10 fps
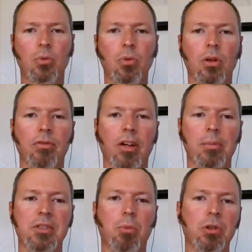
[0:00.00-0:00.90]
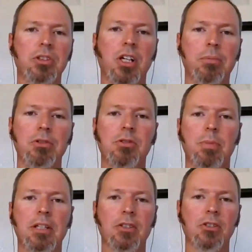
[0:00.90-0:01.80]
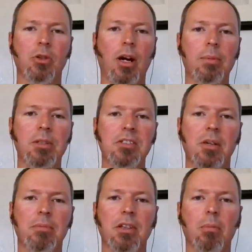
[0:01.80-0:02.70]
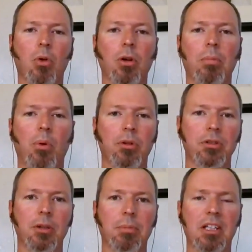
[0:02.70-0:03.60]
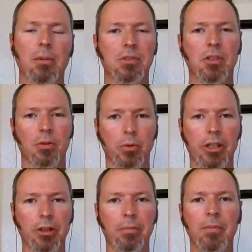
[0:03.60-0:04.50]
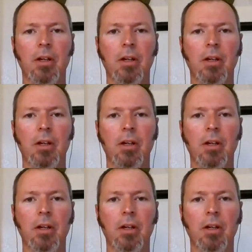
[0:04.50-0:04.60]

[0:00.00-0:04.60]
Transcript: rule of thumb is the more time you spend describing something, the more important it becomes to the reader.